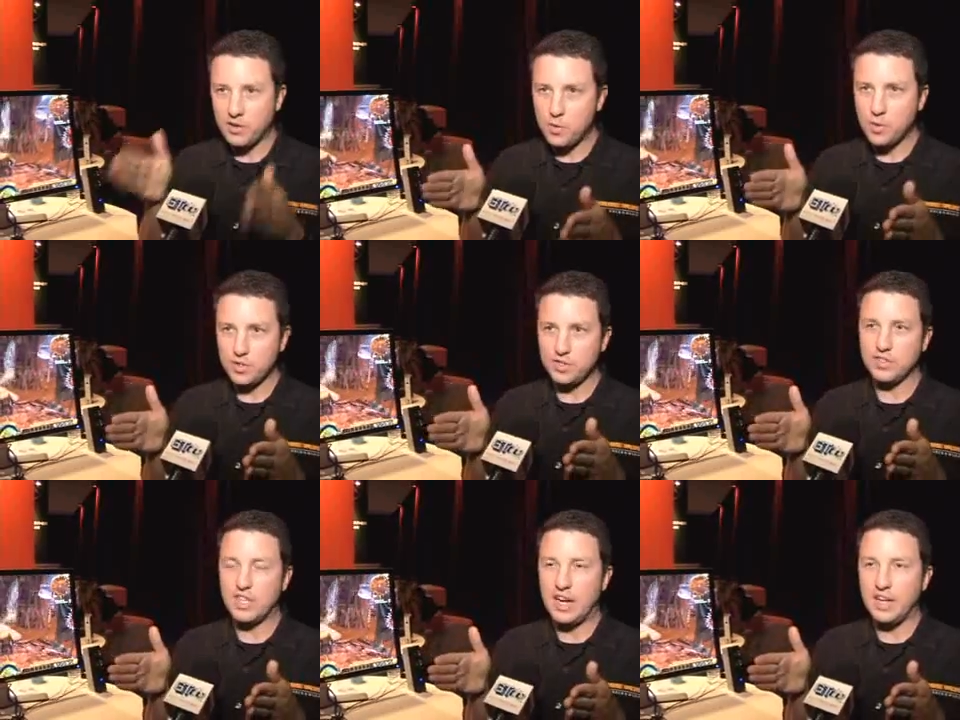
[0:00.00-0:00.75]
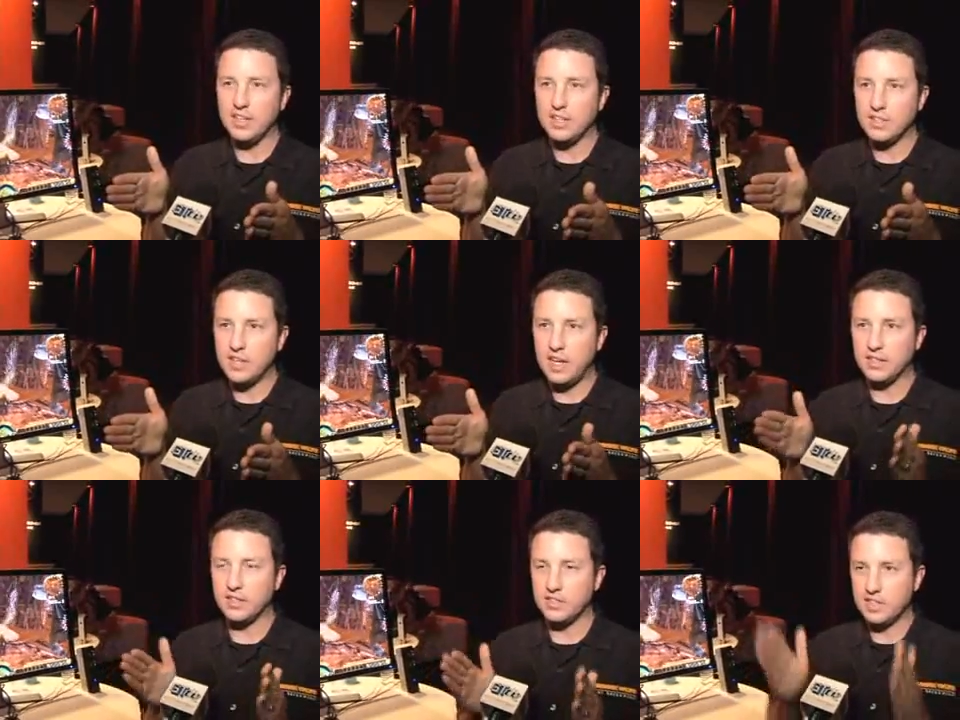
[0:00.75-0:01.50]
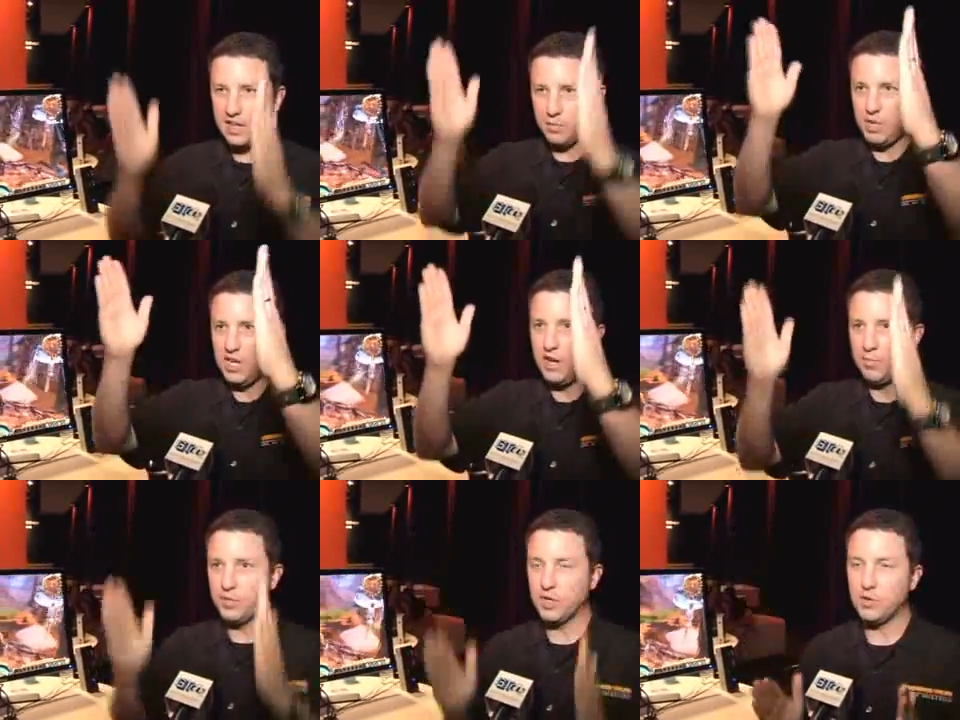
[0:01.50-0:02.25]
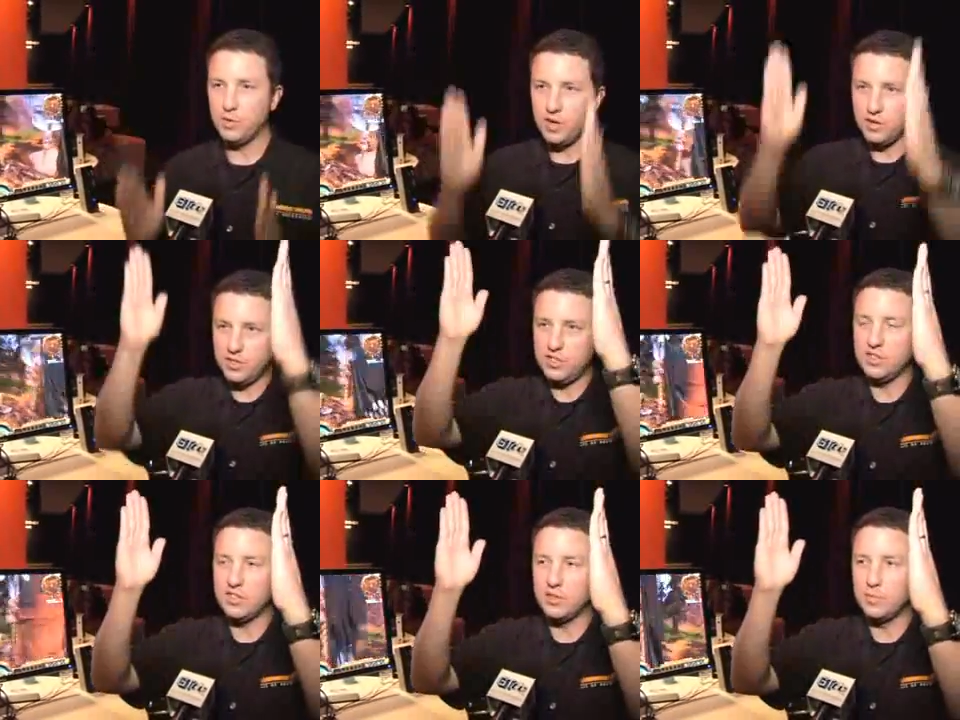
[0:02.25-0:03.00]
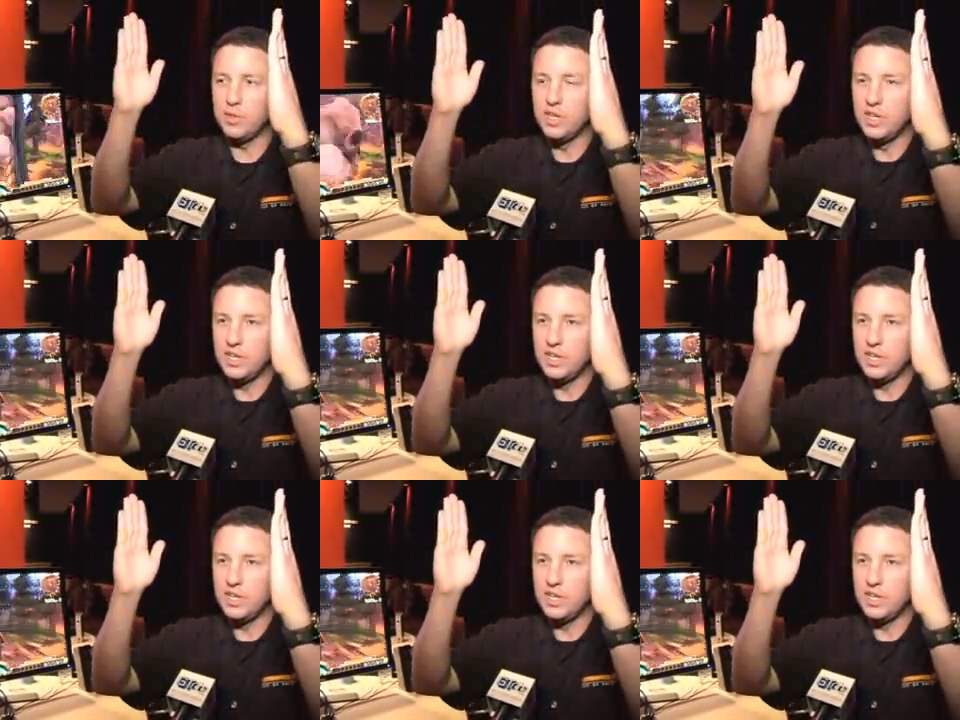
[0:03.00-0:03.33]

courses that I need to take that take me up the career system